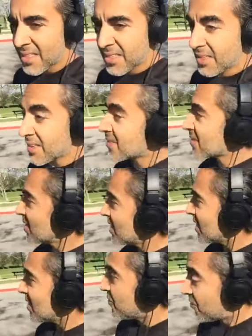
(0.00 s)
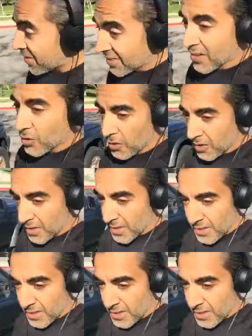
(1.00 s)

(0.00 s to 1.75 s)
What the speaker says: This physical